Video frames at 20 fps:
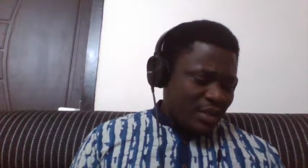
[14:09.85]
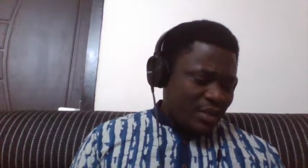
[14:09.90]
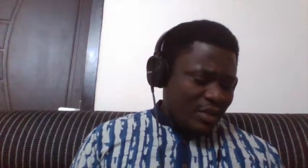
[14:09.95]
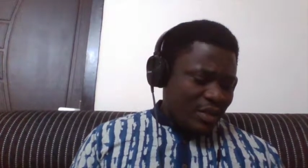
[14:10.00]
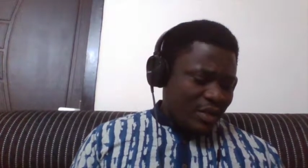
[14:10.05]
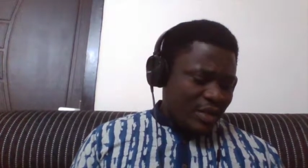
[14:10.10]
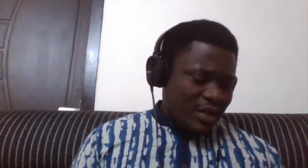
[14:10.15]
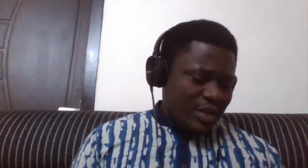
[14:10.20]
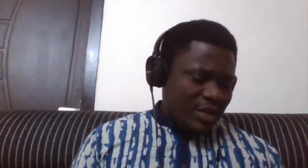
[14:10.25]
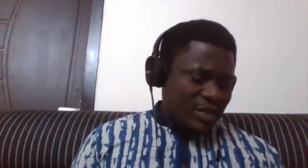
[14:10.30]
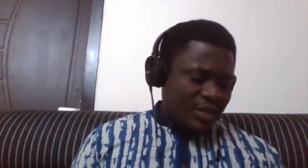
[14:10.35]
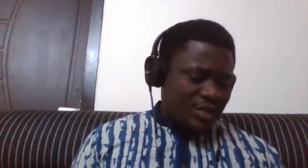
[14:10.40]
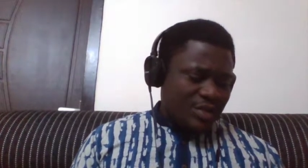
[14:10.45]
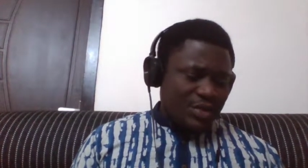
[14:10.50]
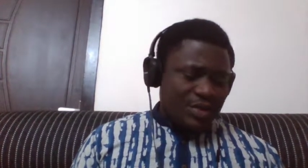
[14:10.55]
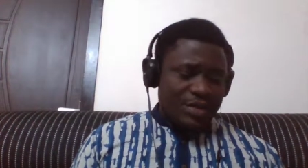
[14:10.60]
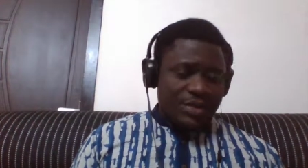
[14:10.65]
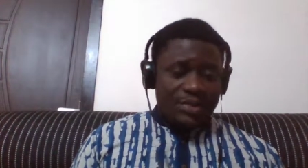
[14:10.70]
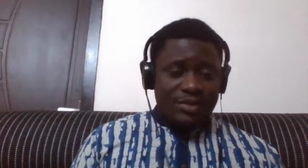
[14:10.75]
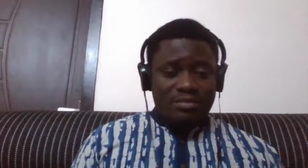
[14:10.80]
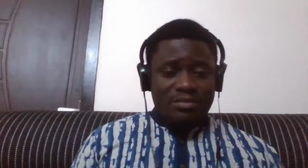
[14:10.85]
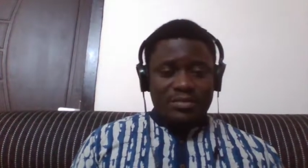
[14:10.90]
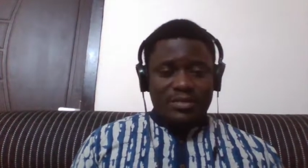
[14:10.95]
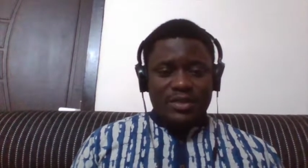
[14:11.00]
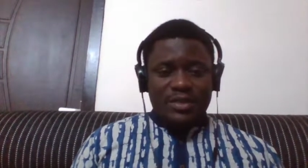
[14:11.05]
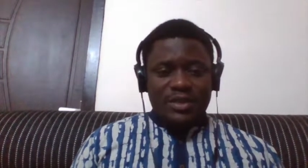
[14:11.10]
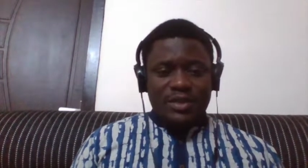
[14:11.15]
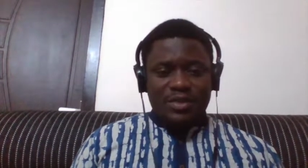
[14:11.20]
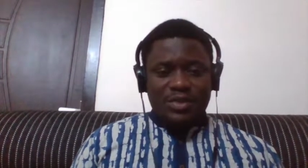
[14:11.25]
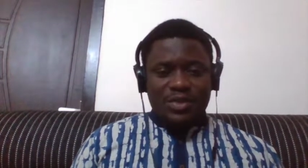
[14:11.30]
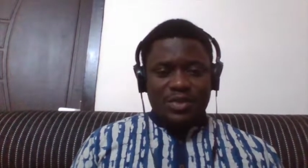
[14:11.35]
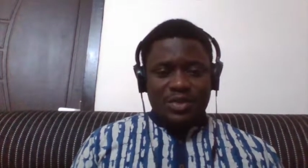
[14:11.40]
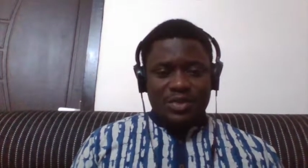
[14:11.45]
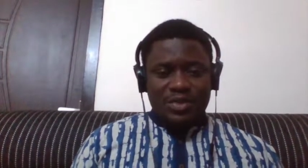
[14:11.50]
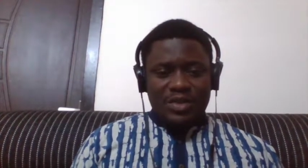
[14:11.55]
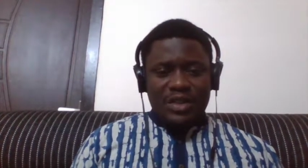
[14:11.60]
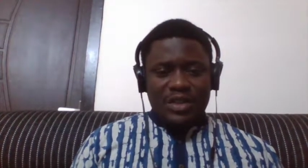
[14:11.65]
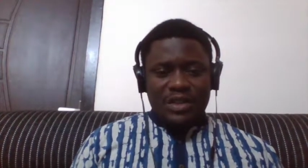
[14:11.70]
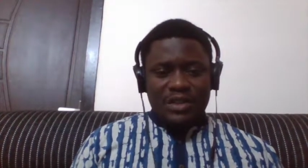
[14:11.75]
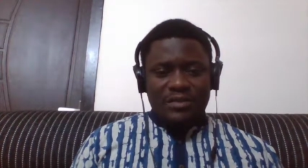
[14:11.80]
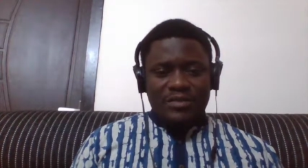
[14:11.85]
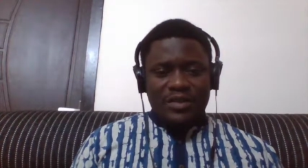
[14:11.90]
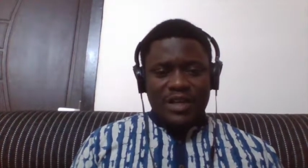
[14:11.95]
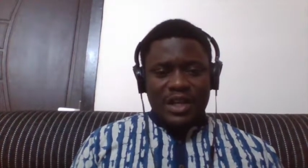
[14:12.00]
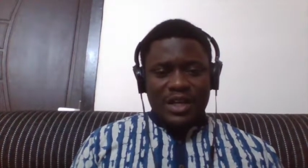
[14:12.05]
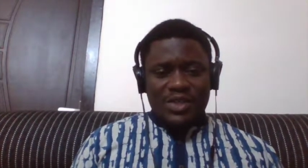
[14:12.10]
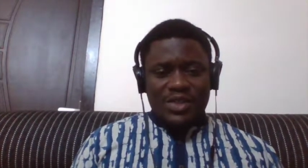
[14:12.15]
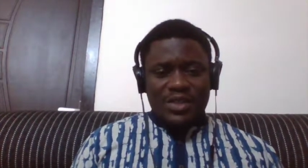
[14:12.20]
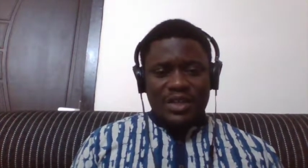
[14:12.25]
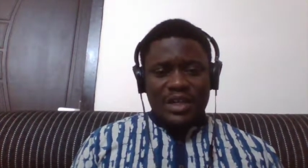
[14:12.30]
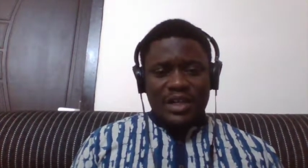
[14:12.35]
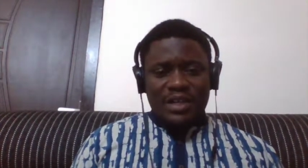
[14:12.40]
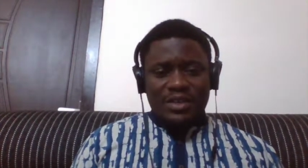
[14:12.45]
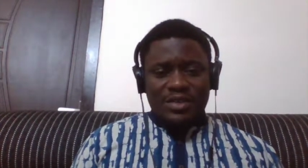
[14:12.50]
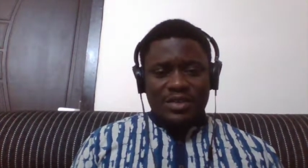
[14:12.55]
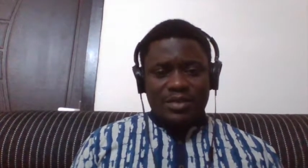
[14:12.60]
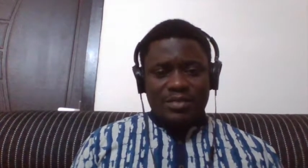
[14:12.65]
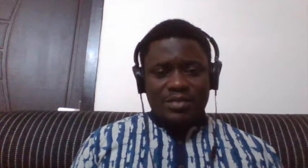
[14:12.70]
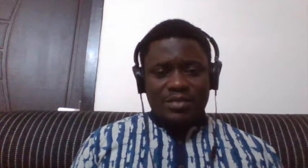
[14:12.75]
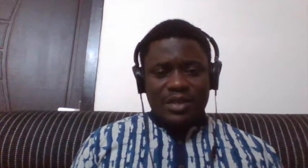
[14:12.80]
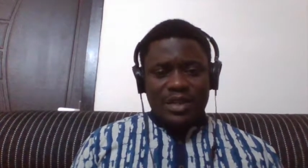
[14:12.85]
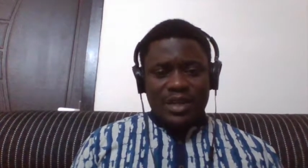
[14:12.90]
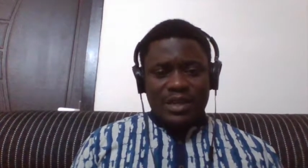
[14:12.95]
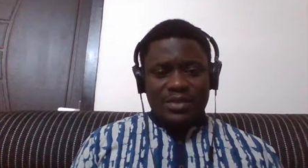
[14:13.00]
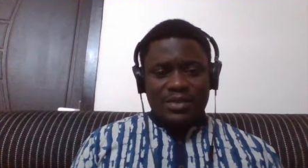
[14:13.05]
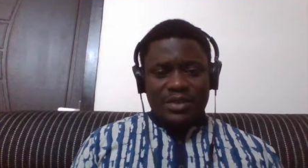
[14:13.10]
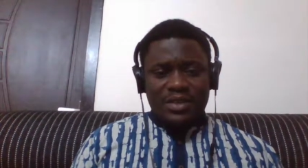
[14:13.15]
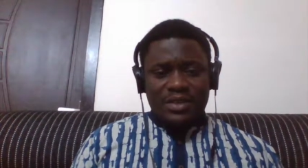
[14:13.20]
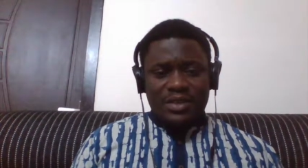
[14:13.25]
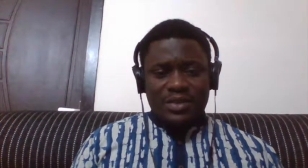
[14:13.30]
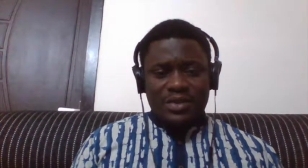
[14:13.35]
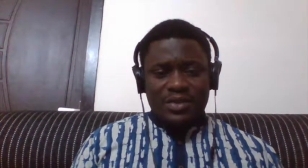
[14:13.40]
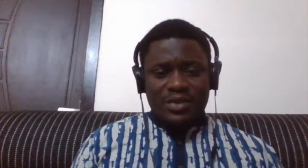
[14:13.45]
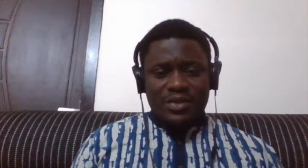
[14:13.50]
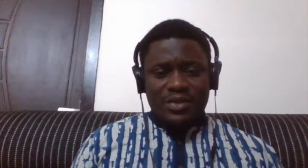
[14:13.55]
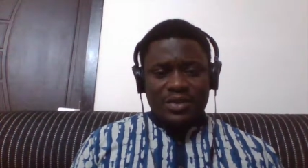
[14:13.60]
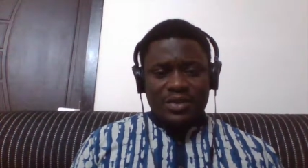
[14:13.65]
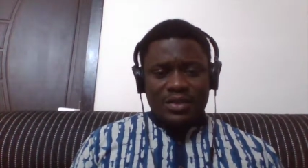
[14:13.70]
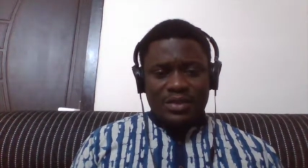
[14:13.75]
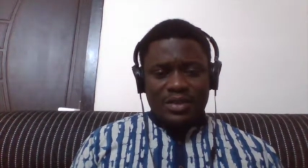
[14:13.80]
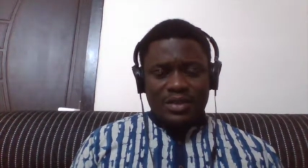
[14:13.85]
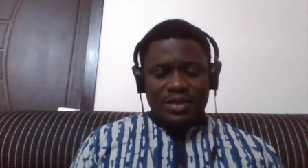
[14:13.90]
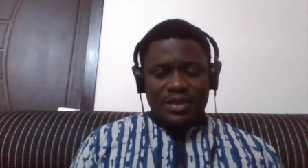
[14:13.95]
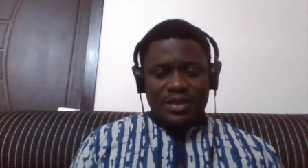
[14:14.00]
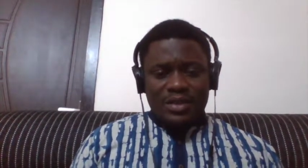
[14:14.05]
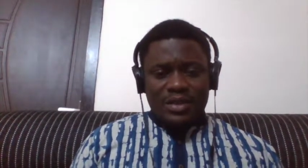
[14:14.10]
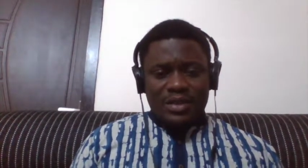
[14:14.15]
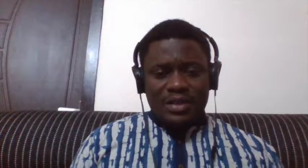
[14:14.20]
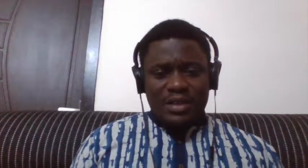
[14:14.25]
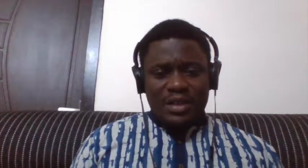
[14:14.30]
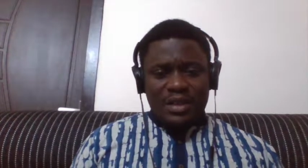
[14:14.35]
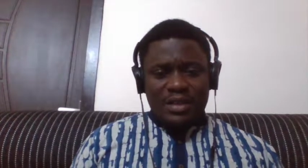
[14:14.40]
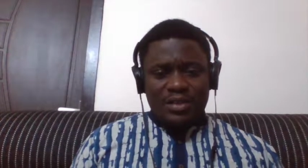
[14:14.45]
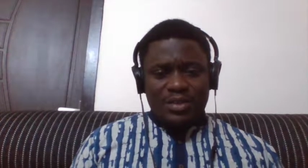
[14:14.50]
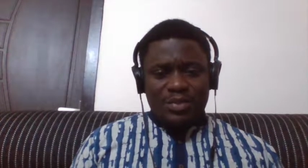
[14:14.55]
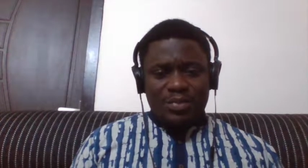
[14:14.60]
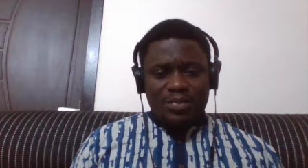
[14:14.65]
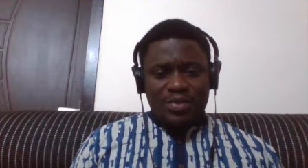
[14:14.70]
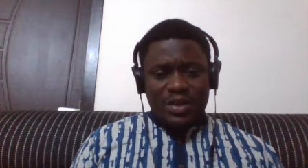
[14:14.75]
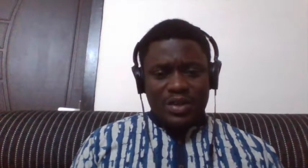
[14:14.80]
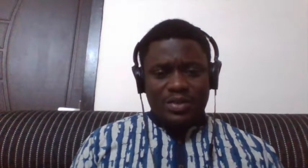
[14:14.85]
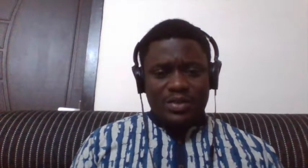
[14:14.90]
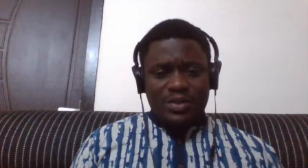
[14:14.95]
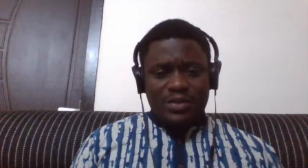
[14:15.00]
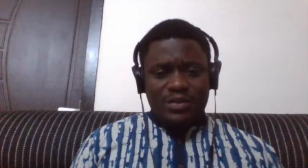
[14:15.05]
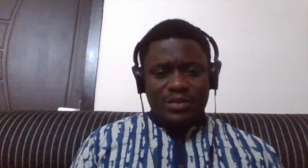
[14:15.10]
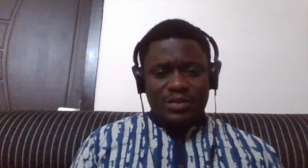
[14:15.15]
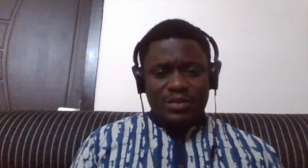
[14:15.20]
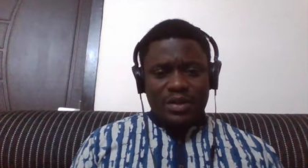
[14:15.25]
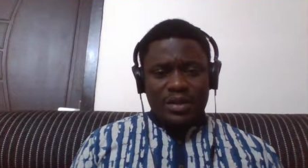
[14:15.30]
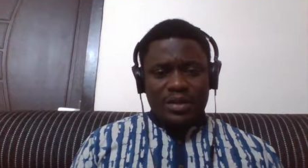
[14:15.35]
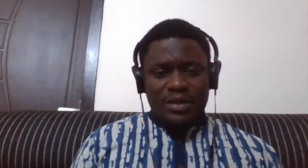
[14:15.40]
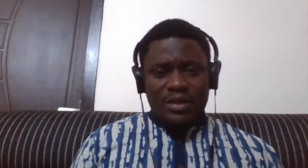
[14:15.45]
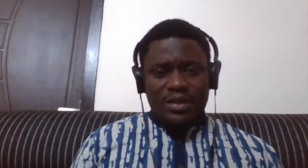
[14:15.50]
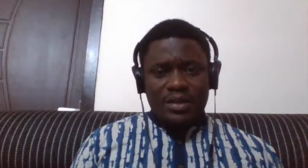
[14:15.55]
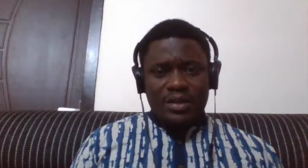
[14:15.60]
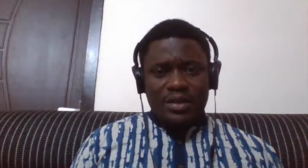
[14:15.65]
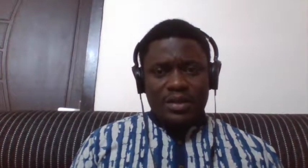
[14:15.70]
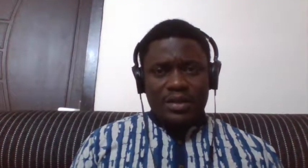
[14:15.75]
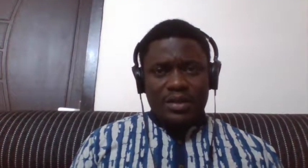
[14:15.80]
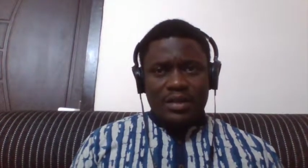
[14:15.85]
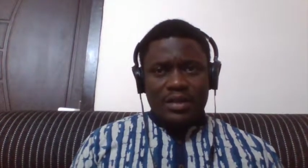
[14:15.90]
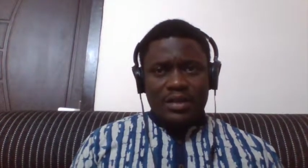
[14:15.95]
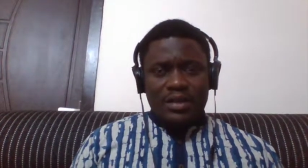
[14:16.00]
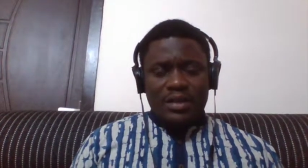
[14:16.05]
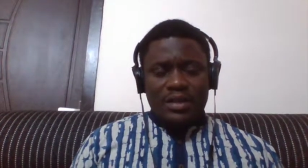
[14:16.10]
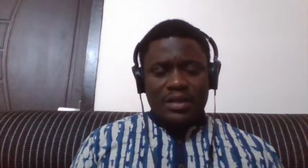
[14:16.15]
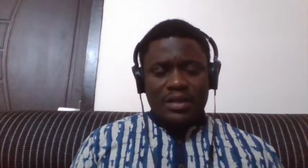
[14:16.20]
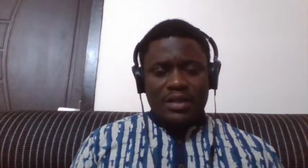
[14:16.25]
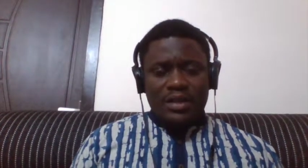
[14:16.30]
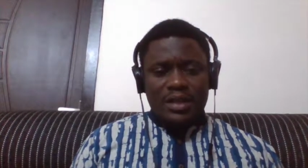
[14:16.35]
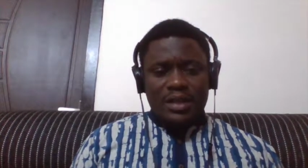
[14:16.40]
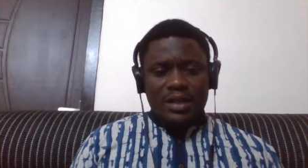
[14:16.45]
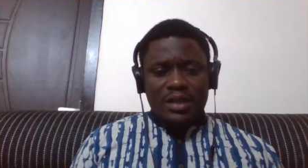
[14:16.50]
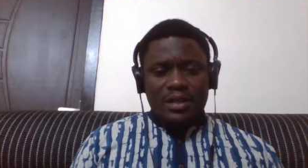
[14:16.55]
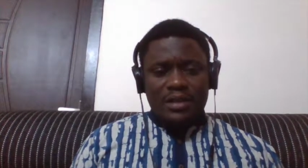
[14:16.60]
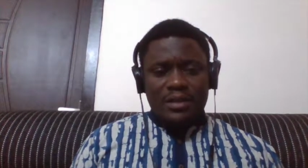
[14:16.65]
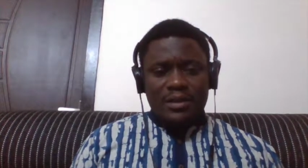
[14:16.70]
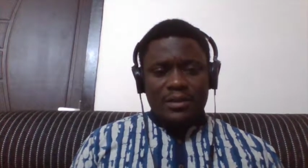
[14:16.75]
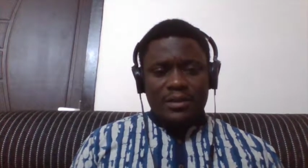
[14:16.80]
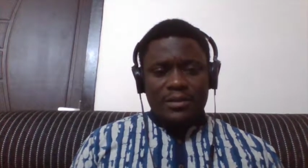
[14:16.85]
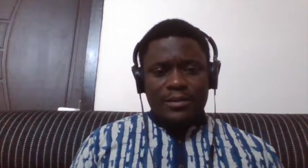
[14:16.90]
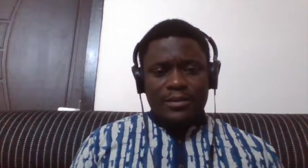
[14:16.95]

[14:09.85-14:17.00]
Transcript: there is a, a strain of nationalism that is that is present with the